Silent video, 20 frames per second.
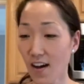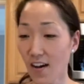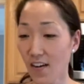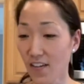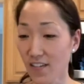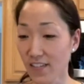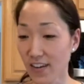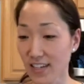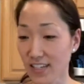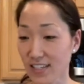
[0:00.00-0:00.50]

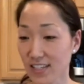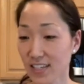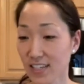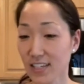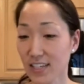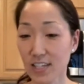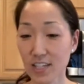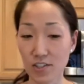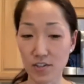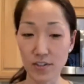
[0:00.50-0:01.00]
All right.
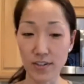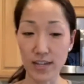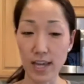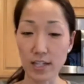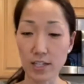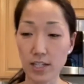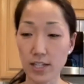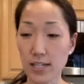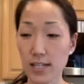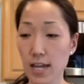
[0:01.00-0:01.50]
So
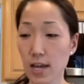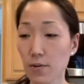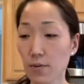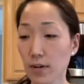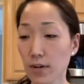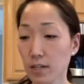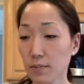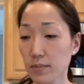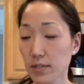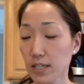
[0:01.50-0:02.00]
again, today
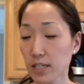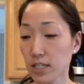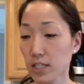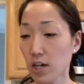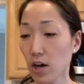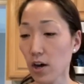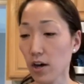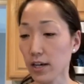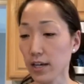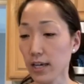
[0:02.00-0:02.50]
we're going to be
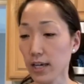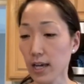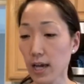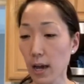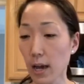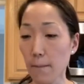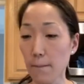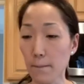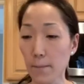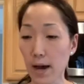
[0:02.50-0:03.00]

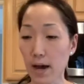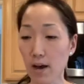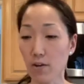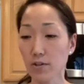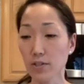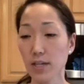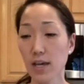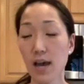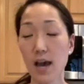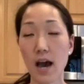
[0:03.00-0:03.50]
talking
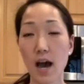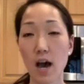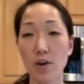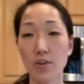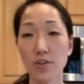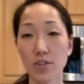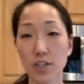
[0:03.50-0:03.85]
about how